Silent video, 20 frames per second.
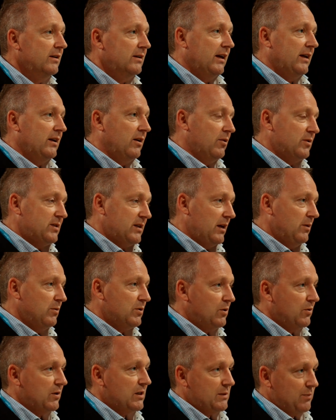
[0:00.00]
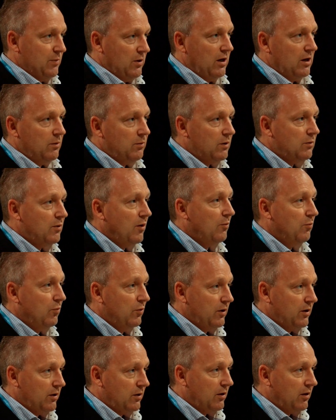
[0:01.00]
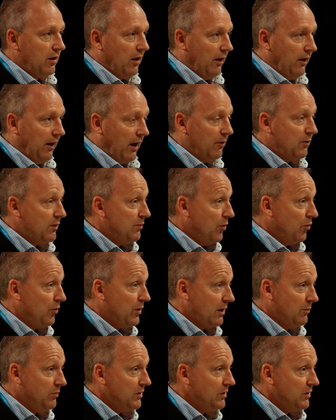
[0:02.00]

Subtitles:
and I was able to experiment with building a